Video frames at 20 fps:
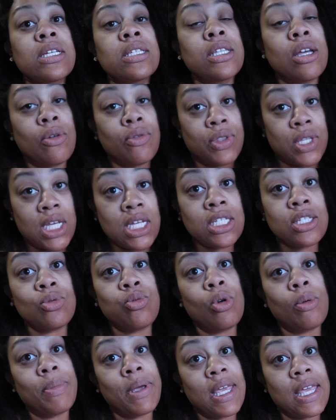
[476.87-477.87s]
So this
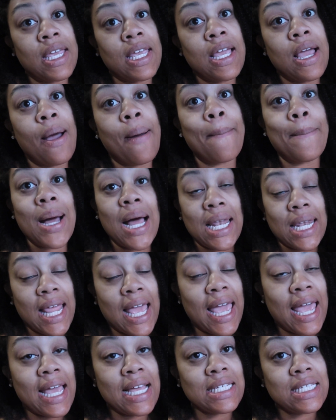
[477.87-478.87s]
will be my
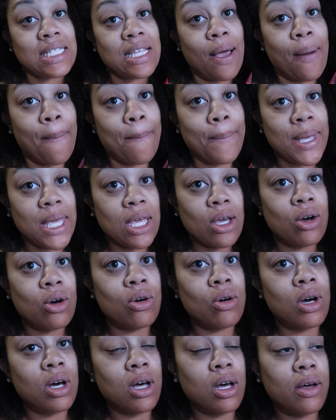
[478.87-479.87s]
last
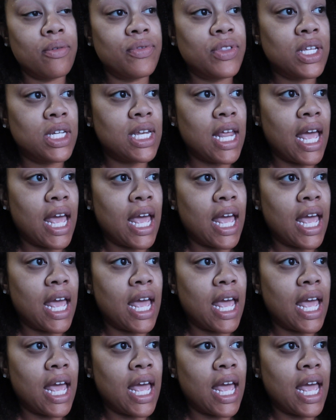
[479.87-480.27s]
meal of the